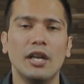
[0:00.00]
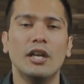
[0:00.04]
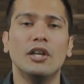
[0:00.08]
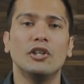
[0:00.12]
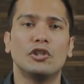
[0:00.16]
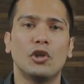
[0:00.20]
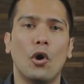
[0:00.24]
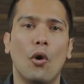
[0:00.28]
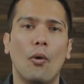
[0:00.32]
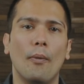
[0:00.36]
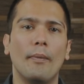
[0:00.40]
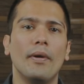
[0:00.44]

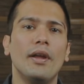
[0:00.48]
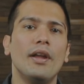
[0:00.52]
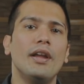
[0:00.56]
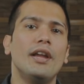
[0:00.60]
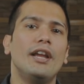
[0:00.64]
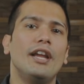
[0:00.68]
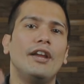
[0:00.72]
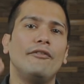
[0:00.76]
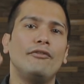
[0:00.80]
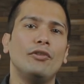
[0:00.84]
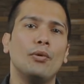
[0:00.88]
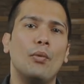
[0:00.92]
So
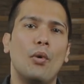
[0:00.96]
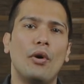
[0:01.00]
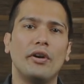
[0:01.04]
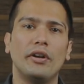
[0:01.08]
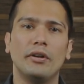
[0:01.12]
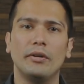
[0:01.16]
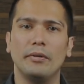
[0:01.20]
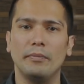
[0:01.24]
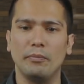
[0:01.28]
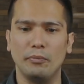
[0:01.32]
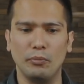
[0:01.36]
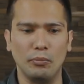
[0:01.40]
if you want
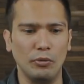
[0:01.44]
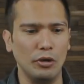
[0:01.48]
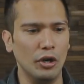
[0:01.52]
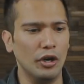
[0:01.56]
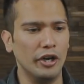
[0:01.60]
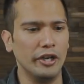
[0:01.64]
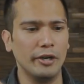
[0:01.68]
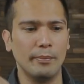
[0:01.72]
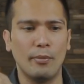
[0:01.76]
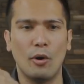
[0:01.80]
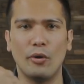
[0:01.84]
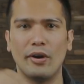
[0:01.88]
to
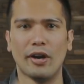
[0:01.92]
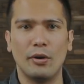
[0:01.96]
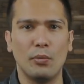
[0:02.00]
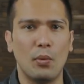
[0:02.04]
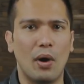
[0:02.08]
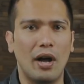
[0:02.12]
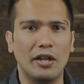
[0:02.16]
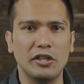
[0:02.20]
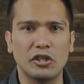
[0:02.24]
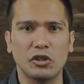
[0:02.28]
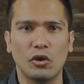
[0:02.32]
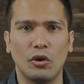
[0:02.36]
learn about
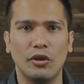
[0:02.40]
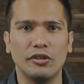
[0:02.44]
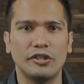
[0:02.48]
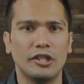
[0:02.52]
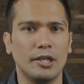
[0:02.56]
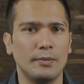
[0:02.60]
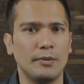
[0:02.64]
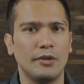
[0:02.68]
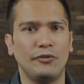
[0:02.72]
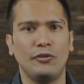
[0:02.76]
advanced concepts,